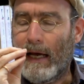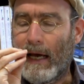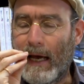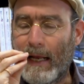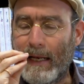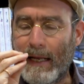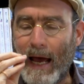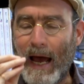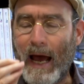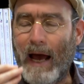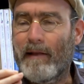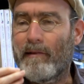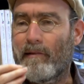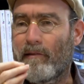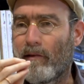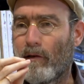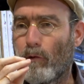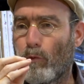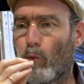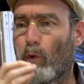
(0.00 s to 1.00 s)
an
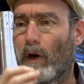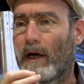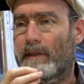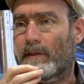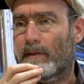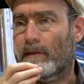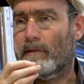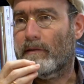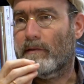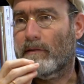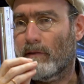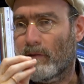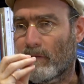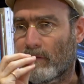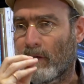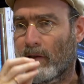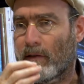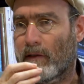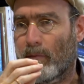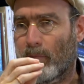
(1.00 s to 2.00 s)
anti-West
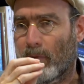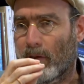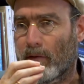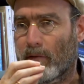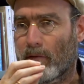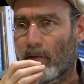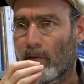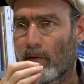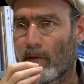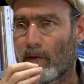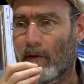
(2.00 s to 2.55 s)
sentiment,